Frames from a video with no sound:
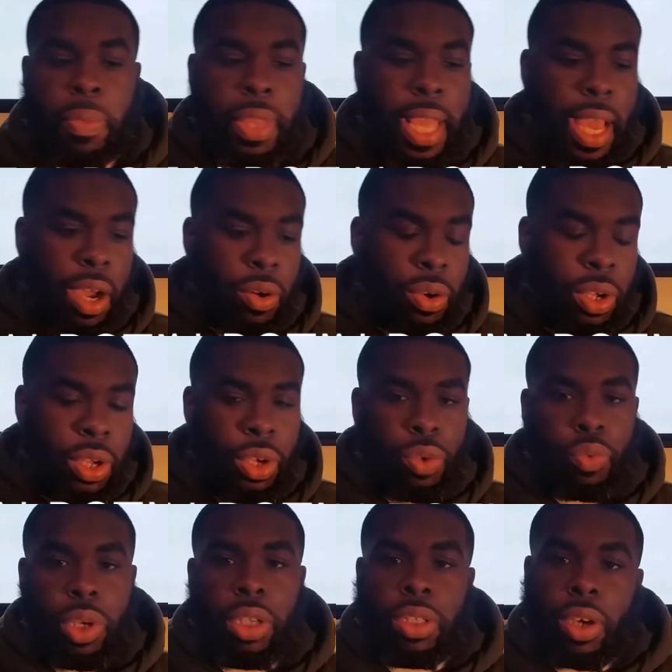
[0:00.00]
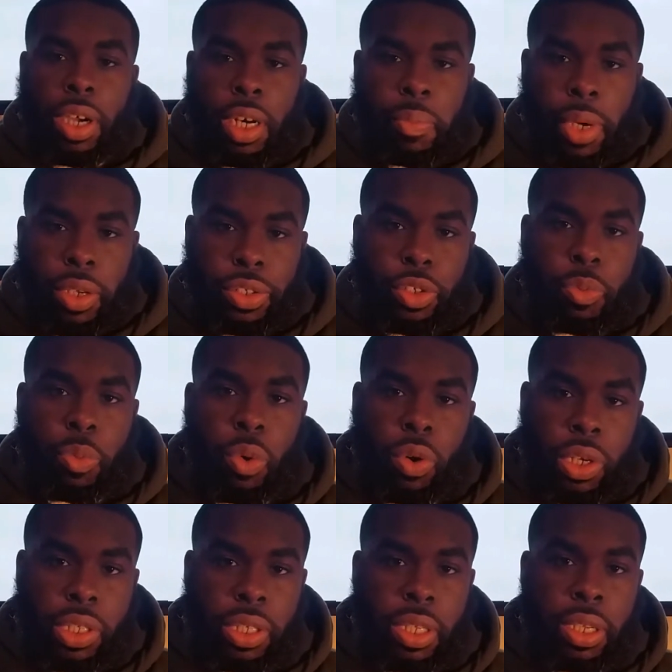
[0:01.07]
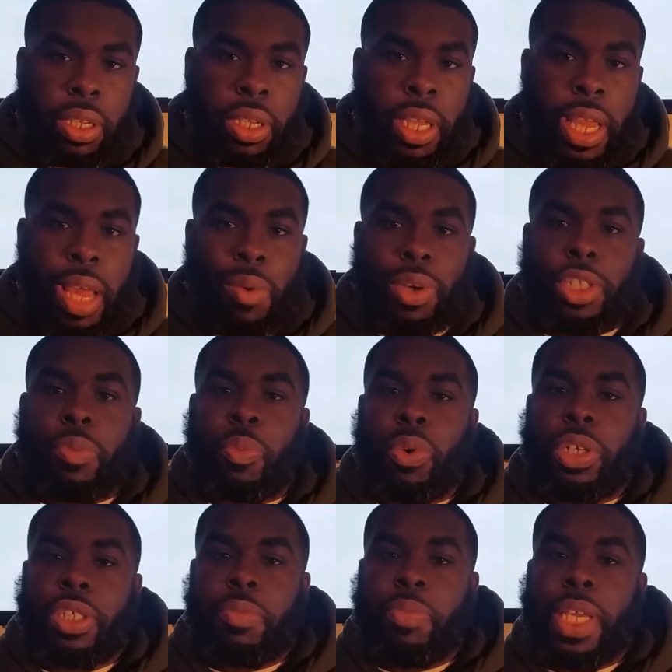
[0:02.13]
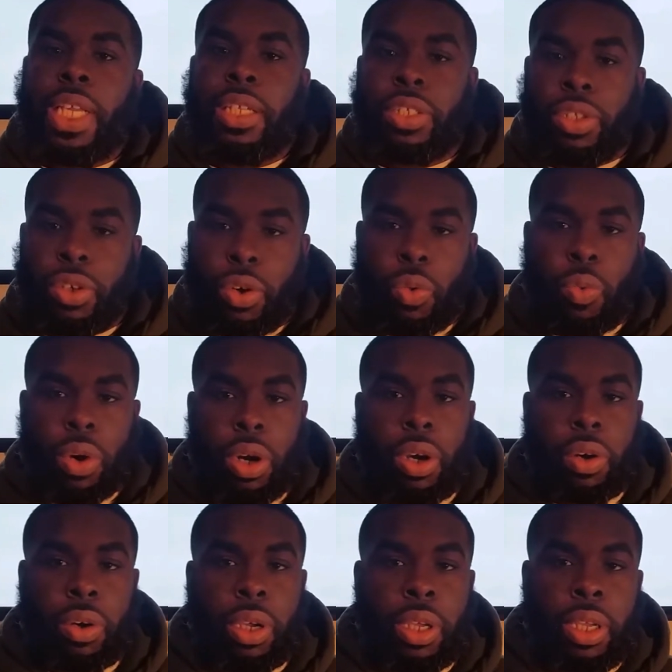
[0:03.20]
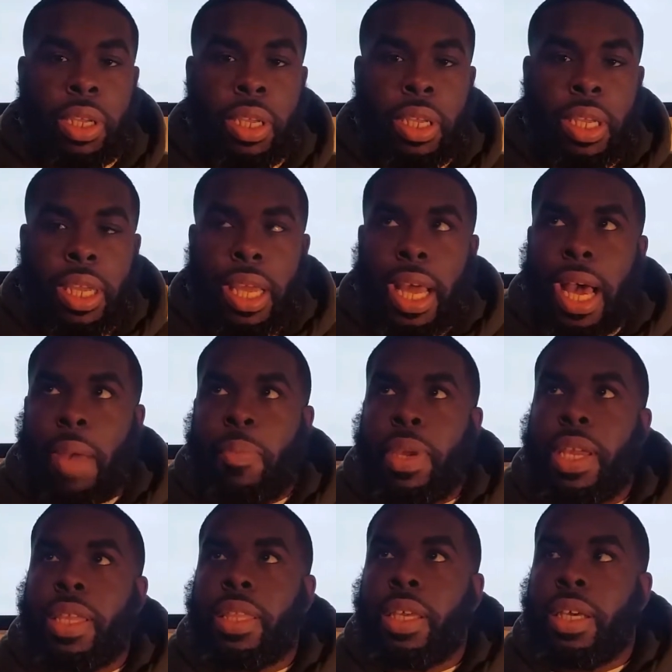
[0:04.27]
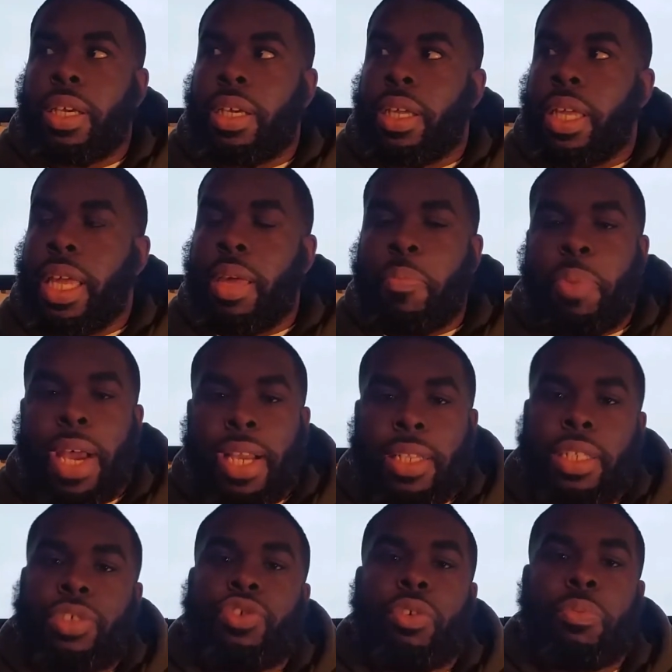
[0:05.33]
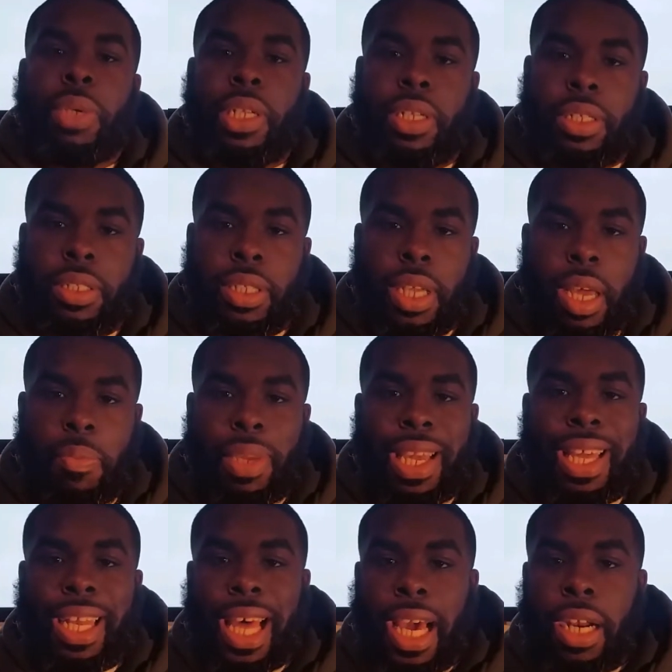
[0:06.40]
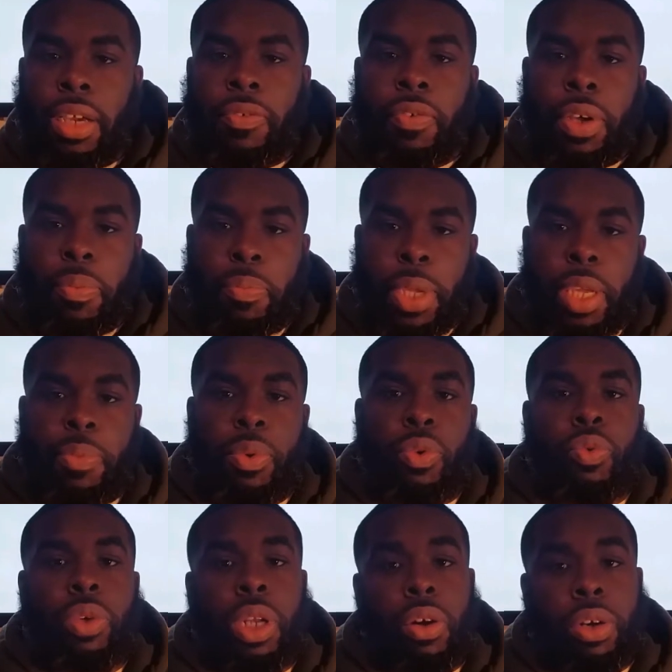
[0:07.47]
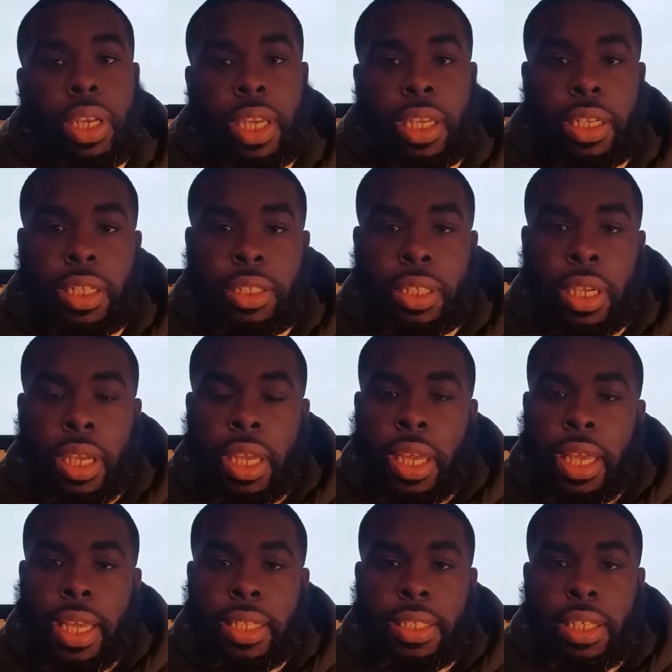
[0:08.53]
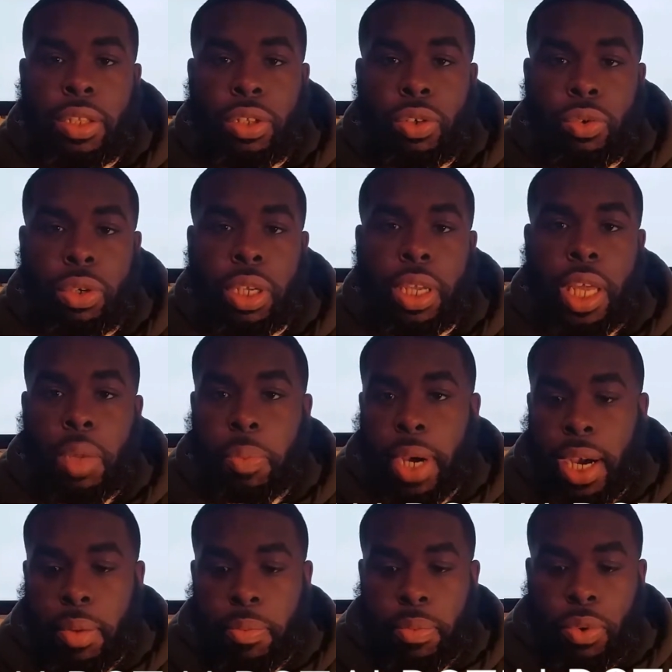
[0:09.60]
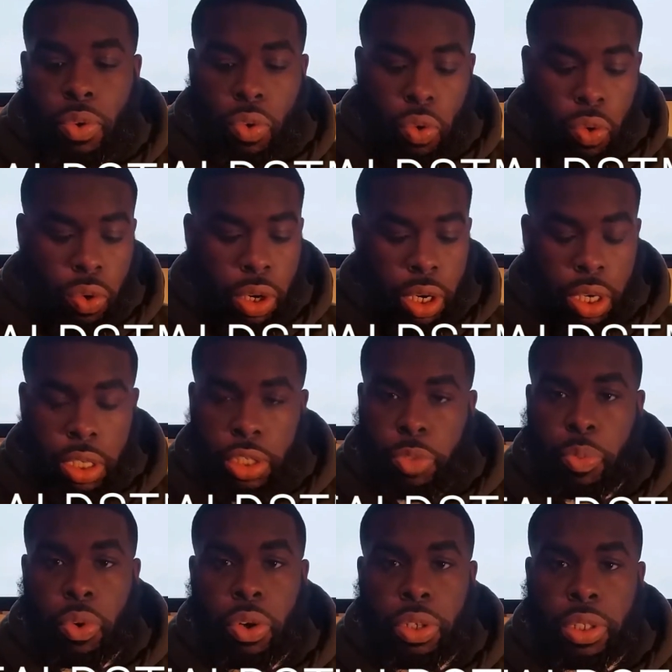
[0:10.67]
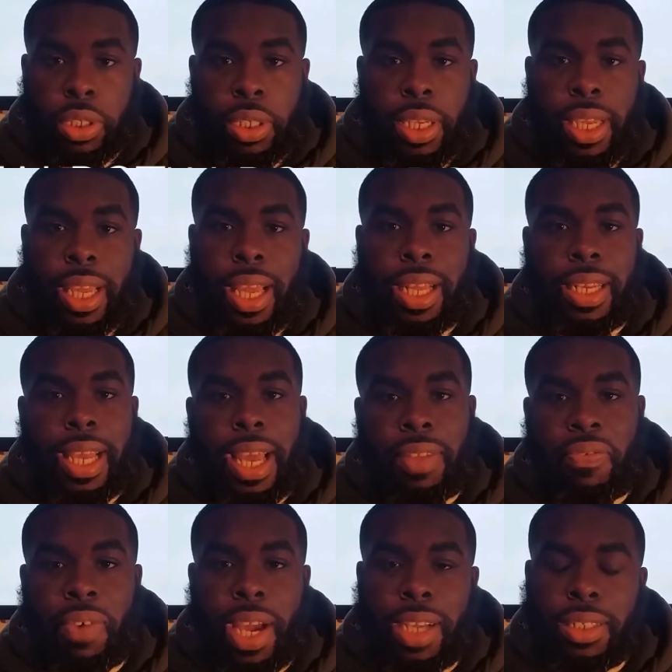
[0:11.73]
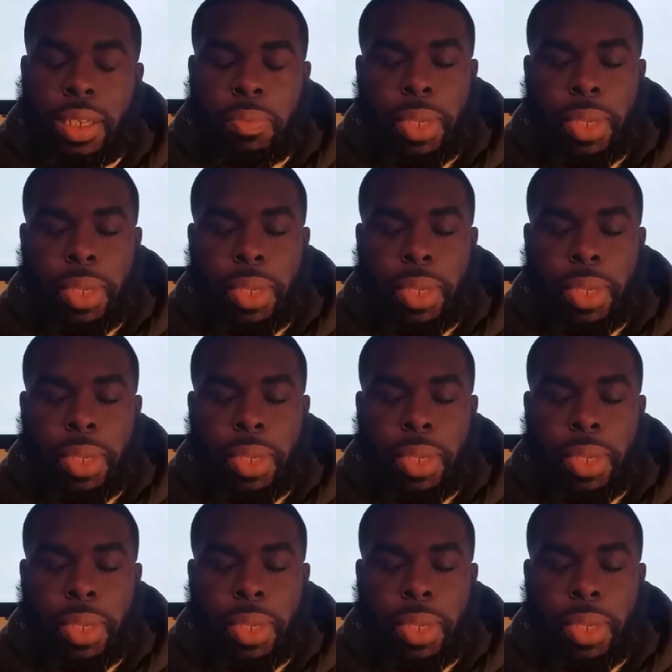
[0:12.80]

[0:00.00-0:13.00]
Now, when you're talking about sports and what sports means to the world, I mean, the impact is tremendous. I mean, a lot of people who learn English is either due to hip-hop or sports in that fashion.